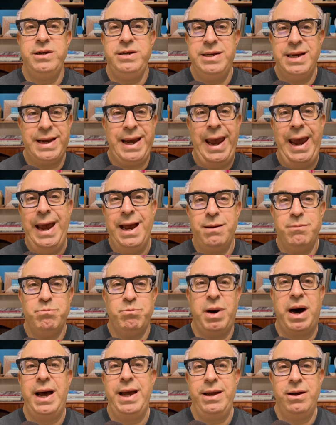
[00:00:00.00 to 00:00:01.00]
you
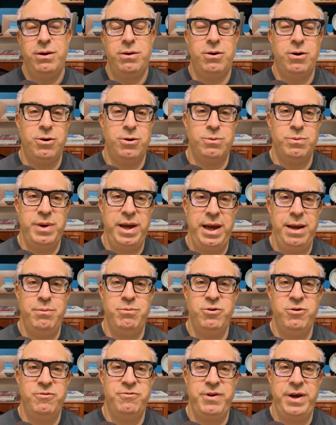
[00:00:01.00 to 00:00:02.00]
can't buy a home
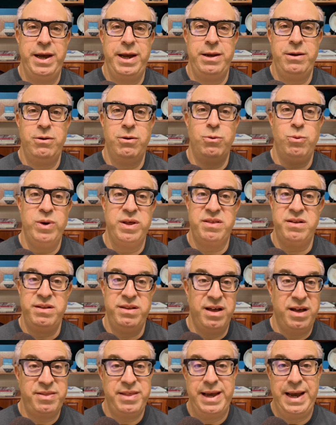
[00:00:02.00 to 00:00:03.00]
and move in with
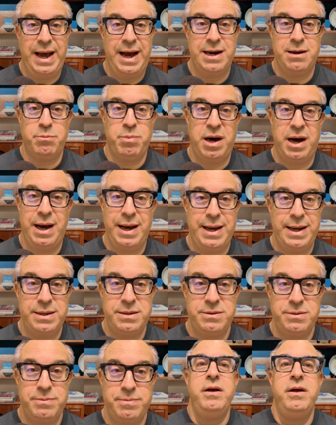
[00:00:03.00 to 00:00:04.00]
nothing out of
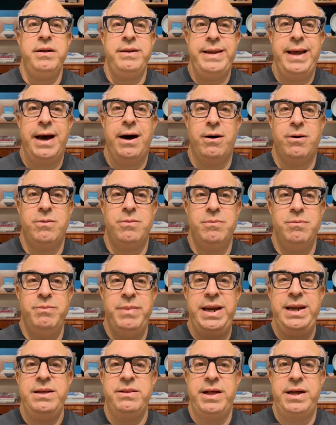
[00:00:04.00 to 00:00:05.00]
pocket. Now,
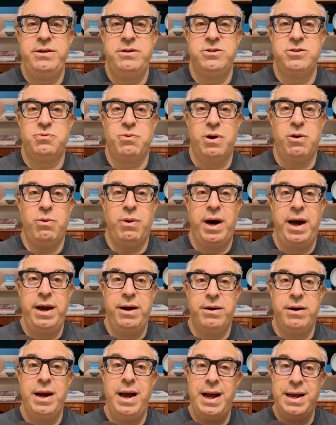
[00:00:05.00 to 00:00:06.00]
many lenders
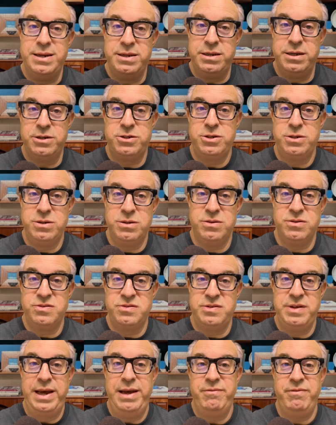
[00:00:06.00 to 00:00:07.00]
require additional
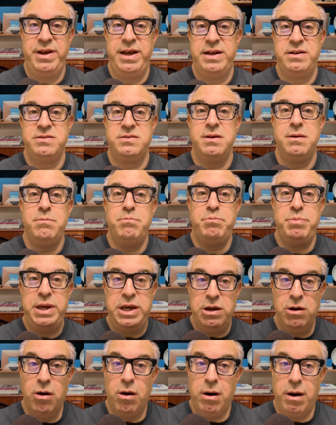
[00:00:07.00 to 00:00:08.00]
savings
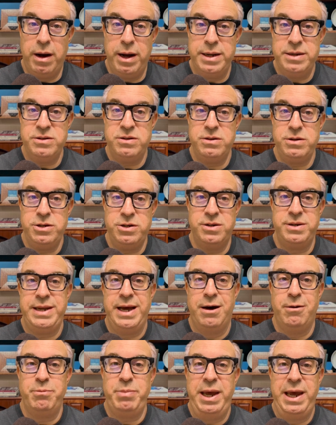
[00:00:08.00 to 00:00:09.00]
beyond your
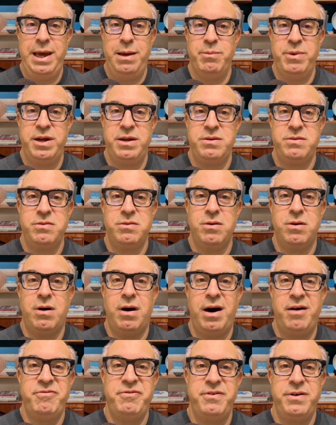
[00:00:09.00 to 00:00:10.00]
down payment,
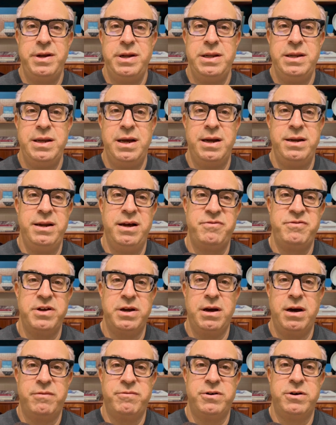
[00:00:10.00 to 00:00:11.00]
often enough to
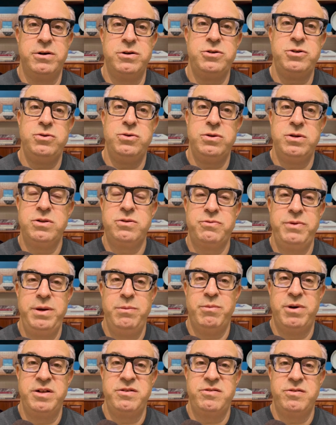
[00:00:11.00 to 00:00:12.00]
cover 2 to 3
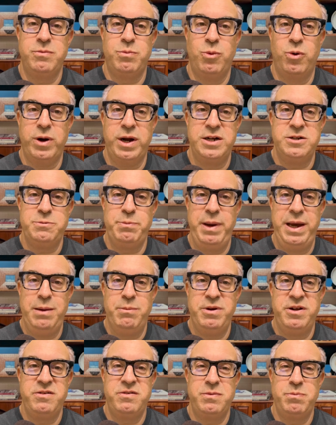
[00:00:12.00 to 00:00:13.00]
months of mortgage
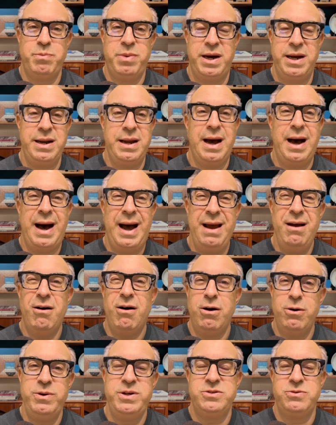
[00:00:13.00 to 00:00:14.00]
payments. But I
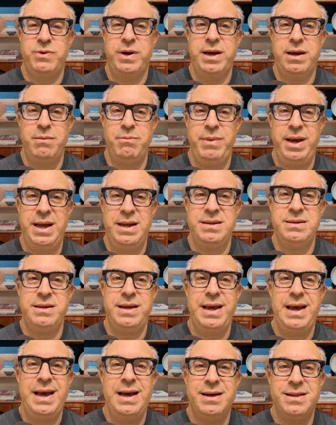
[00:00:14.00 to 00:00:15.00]
always recommend
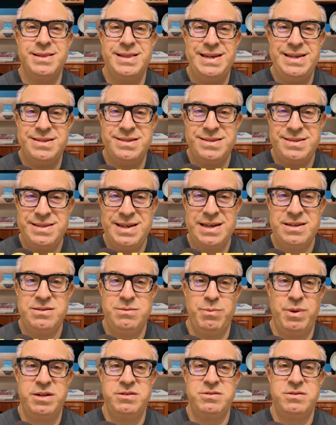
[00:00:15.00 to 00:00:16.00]
at least 6
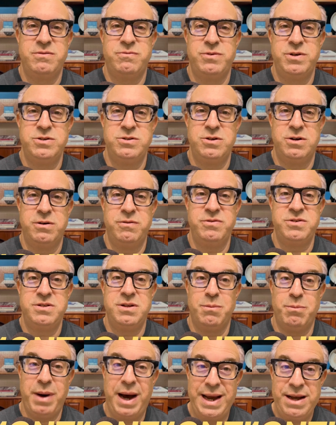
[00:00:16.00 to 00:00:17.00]
months of reserves
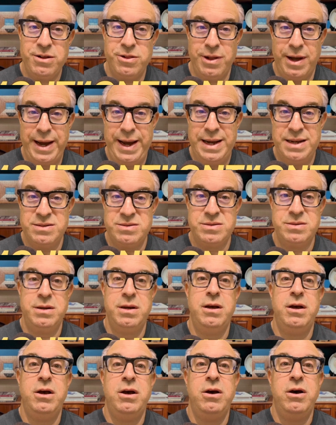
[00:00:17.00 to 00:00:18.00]
to my clients
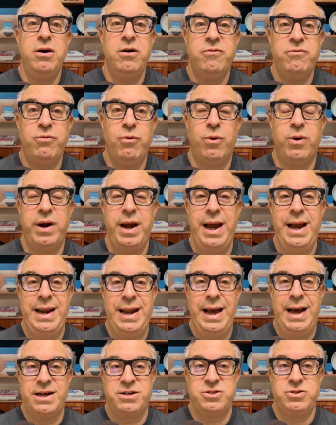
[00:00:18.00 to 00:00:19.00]
for
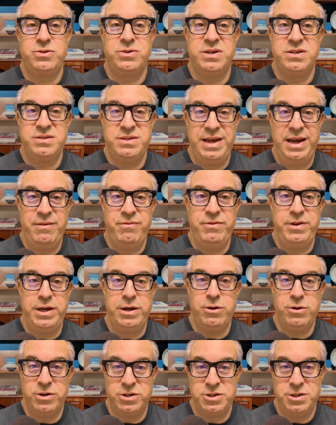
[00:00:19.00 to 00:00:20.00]
an extra safety
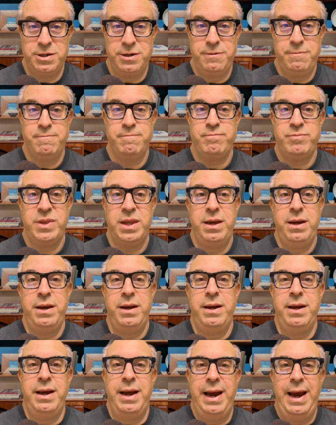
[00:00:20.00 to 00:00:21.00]
cushion.
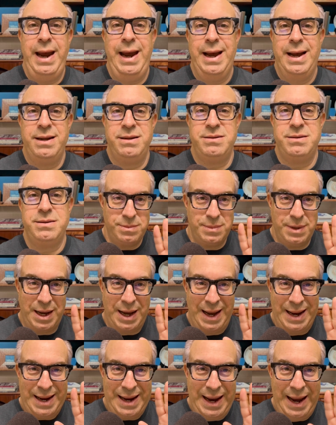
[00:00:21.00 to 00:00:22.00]
And
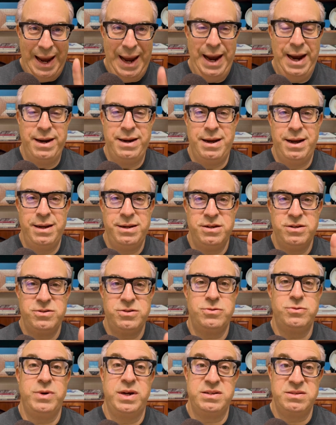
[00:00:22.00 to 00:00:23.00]
I cannot
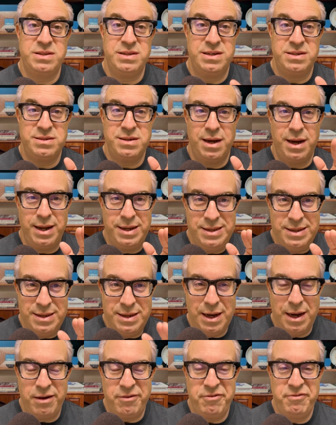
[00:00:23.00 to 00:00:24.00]
stress this
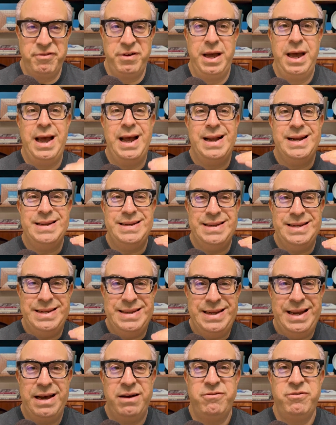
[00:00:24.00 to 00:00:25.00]
enough.
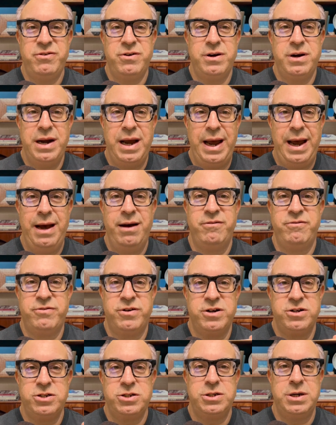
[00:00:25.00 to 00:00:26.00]
Never
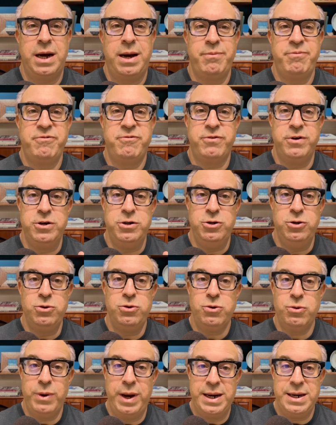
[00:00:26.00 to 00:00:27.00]
ever shop for new
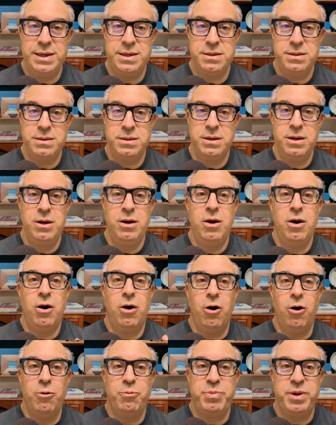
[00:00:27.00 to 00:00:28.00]
credit,
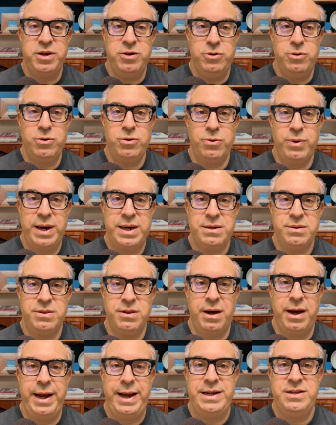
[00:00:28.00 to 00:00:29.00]
open new credit
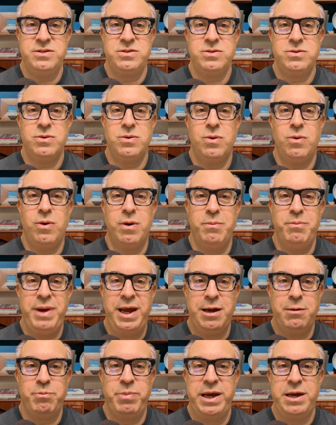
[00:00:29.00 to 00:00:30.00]
lines, or
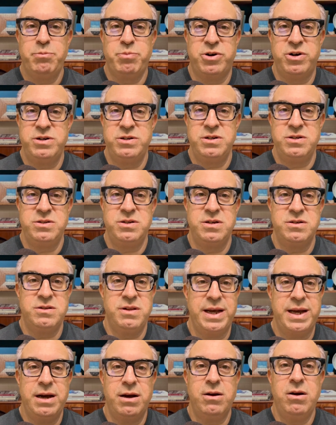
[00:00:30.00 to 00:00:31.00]
make big purchases
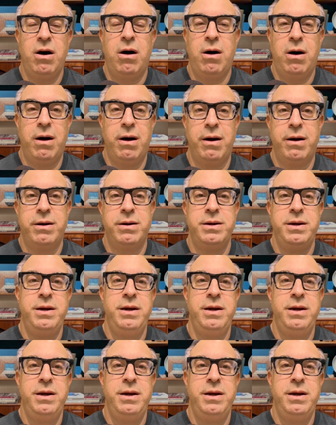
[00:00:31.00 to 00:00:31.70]
like a car